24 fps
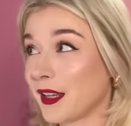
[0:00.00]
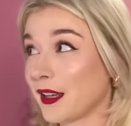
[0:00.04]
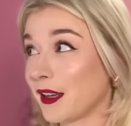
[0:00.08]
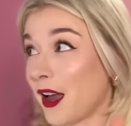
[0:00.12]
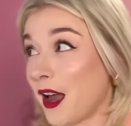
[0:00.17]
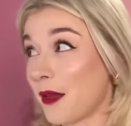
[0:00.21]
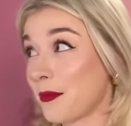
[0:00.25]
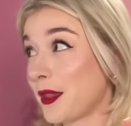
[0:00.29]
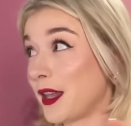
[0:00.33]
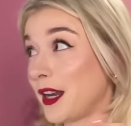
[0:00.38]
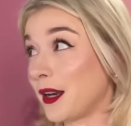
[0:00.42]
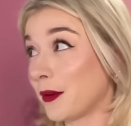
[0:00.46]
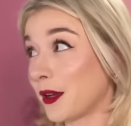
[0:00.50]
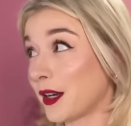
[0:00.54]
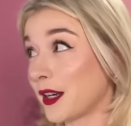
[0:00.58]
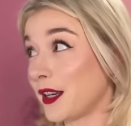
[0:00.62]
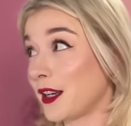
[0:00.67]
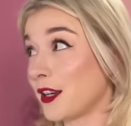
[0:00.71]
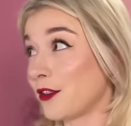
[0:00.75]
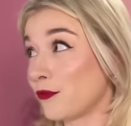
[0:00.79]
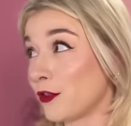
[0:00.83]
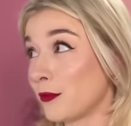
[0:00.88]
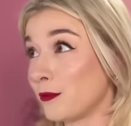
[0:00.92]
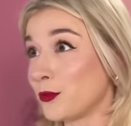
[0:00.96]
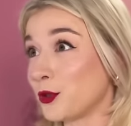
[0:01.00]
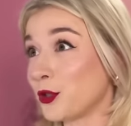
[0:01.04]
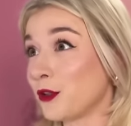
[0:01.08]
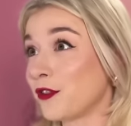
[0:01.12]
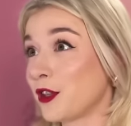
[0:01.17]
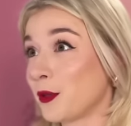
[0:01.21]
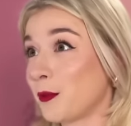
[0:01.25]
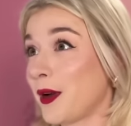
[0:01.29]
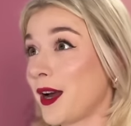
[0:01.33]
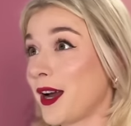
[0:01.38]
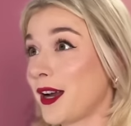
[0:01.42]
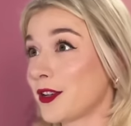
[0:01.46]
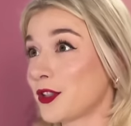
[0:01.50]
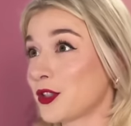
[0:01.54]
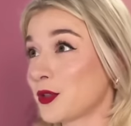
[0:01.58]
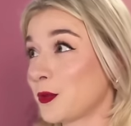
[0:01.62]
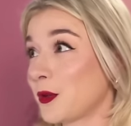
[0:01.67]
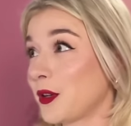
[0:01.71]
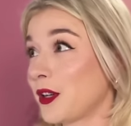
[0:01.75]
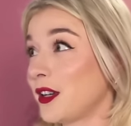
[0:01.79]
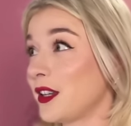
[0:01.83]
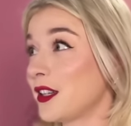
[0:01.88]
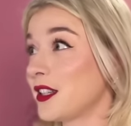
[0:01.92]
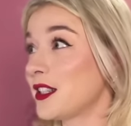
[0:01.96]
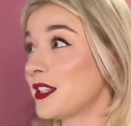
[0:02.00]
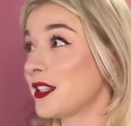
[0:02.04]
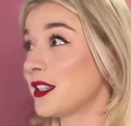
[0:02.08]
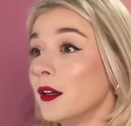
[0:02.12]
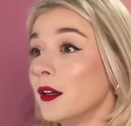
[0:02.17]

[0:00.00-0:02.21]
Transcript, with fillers: and then I'm gonna remove the password.